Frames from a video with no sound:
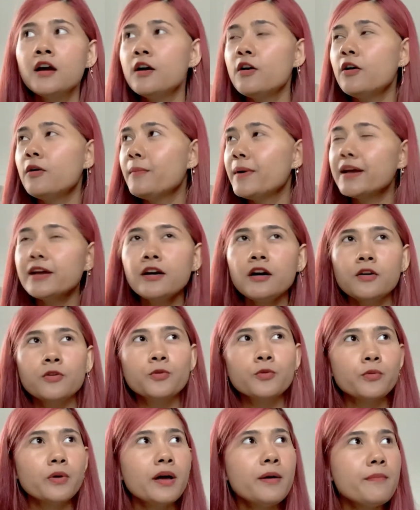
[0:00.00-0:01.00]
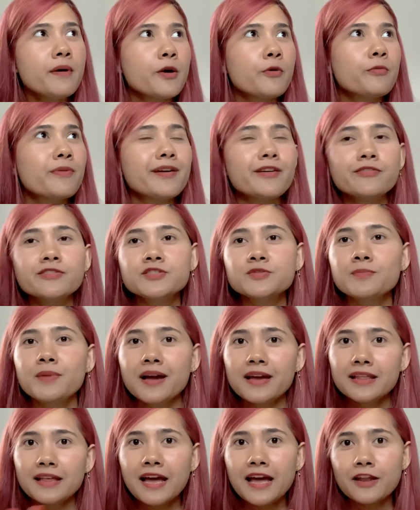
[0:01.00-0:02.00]
oh my god who am i where is my
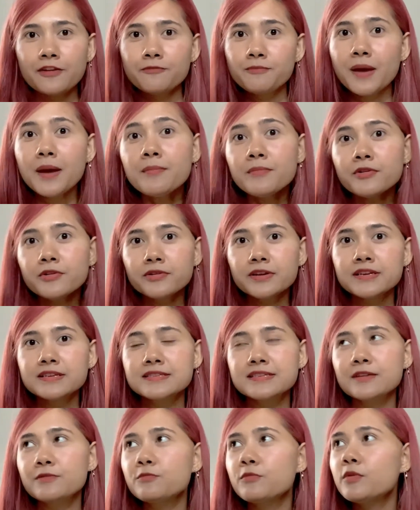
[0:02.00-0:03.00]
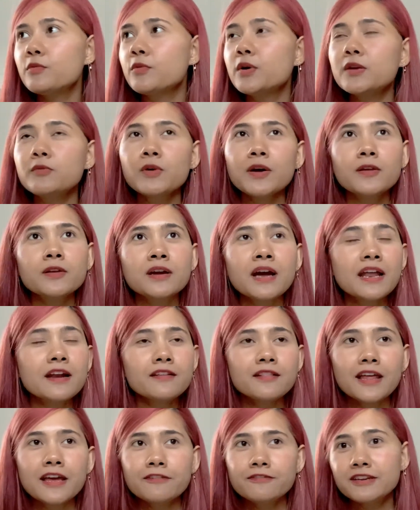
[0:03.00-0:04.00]
kind of memories and what, what kind of
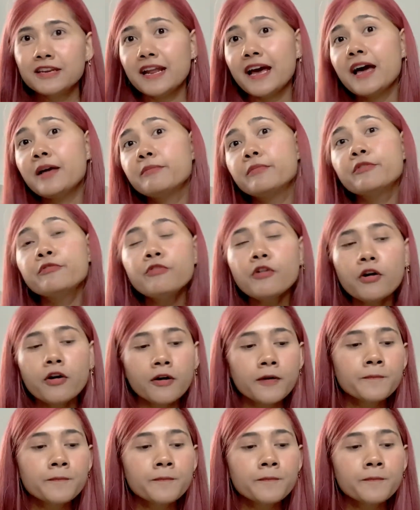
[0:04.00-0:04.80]
life did i had before